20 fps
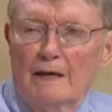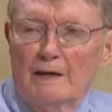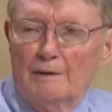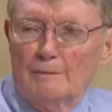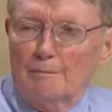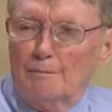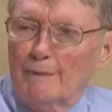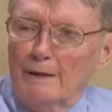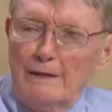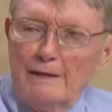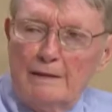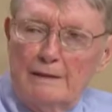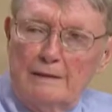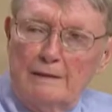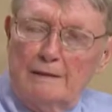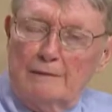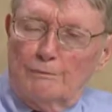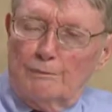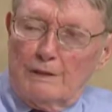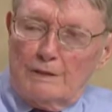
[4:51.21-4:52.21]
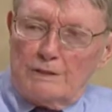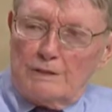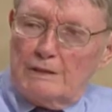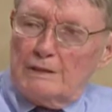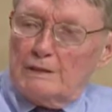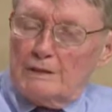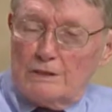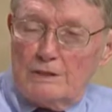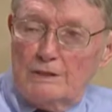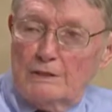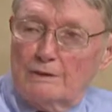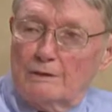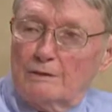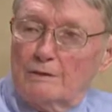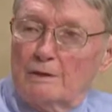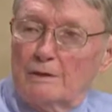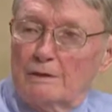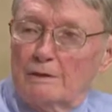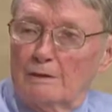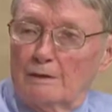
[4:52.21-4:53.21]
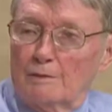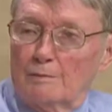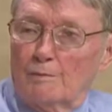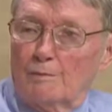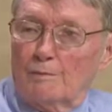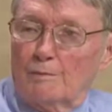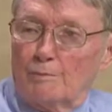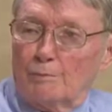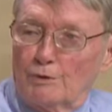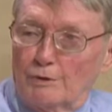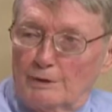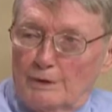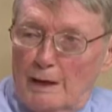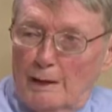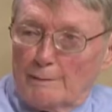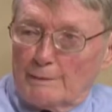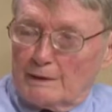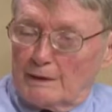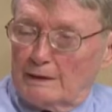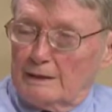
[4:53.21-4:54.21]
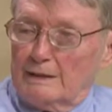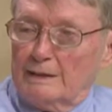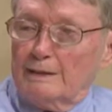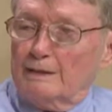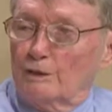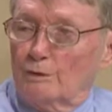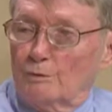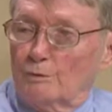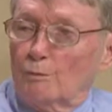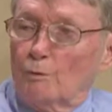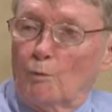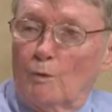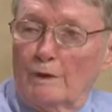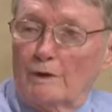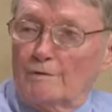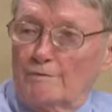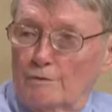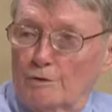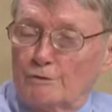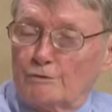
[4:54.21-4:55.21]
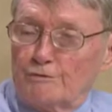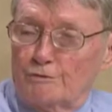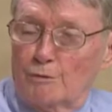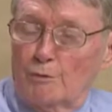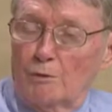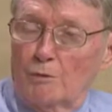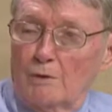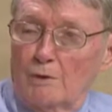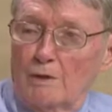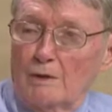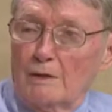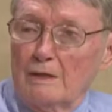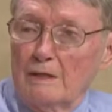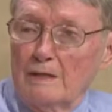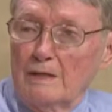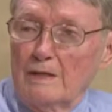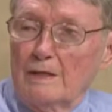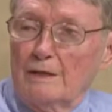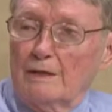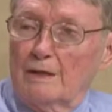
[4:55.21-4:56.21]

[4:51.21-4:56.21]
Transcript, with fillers: and many residents here uh, predominantly eat in one of those 4 mm-hmm.